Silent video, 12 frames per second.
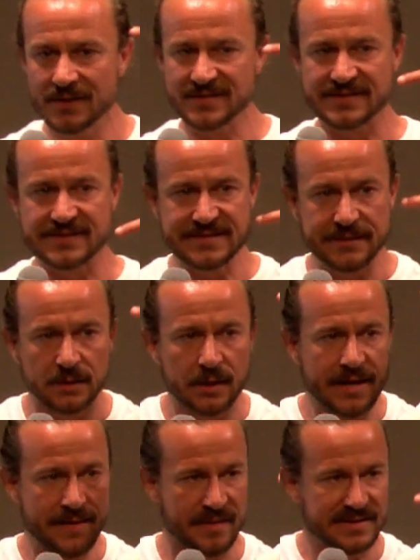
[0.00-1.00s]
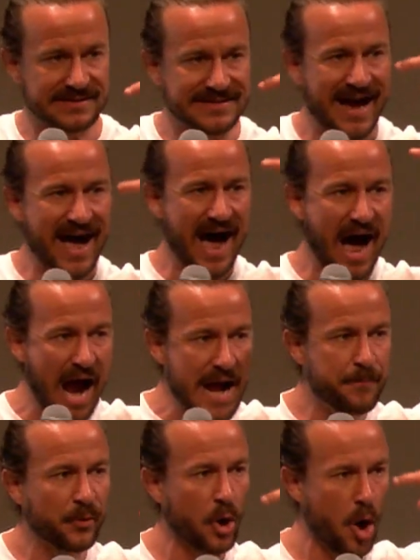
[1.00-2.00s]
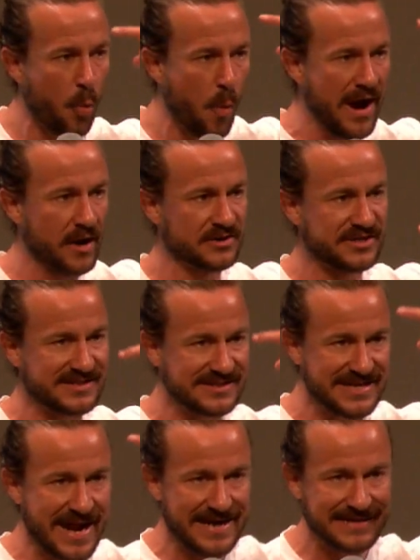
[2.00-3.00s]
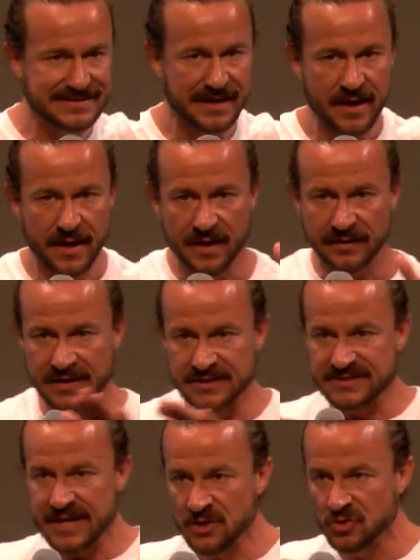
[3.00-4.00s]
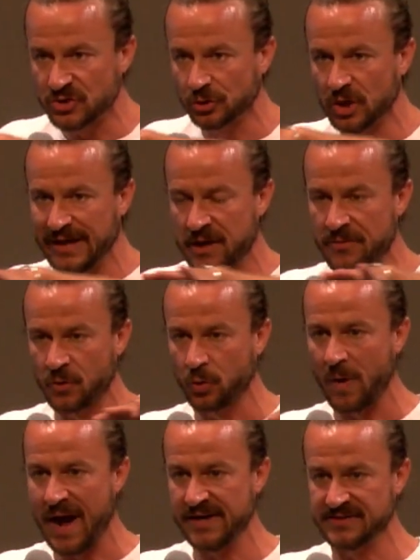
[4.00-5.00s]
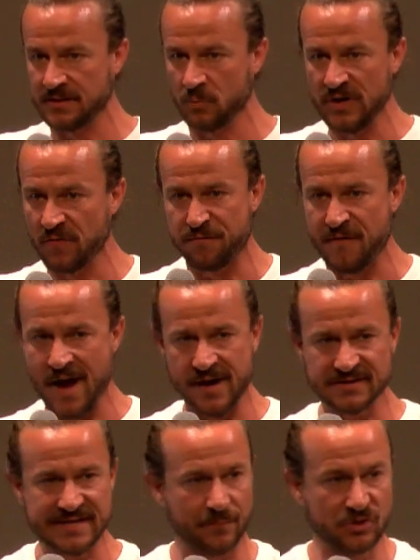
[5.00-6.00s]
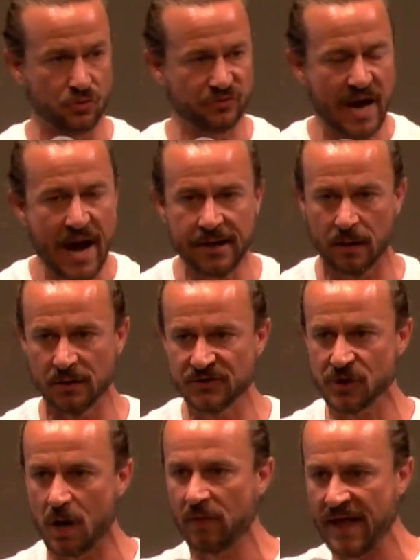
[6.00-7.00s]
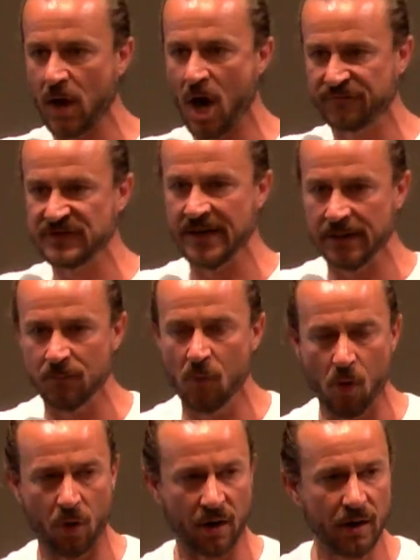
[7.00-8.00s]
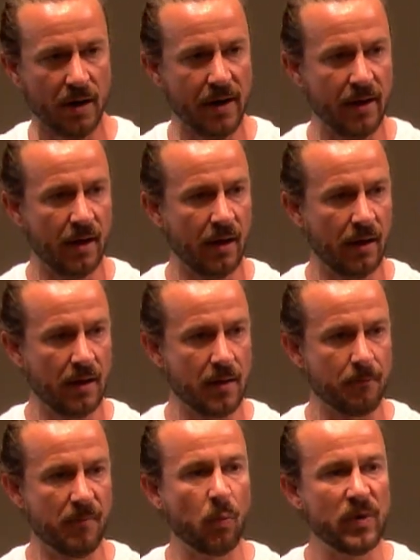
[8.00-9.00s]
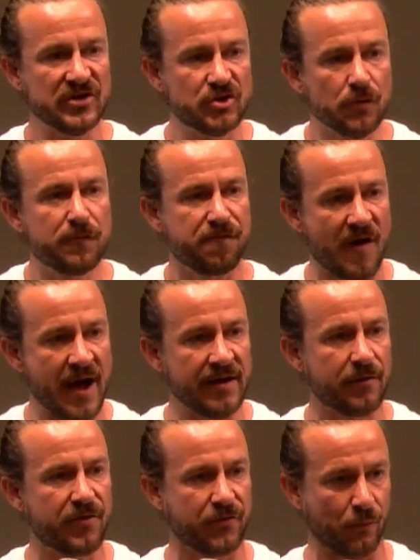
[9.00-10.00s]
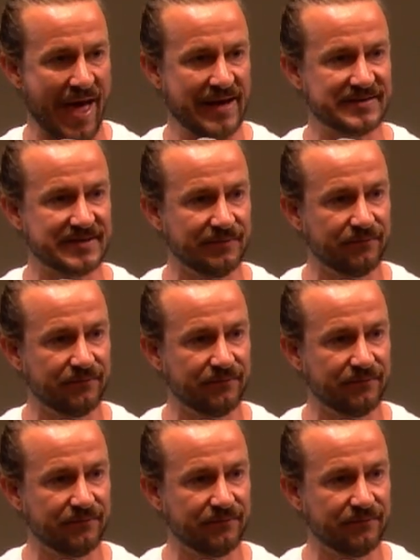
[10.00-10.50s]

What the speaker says: still in this hyper-aware state, continue to look out on the horizon. We don't find saber-toothed tigers all that often anymore, but we do find threat.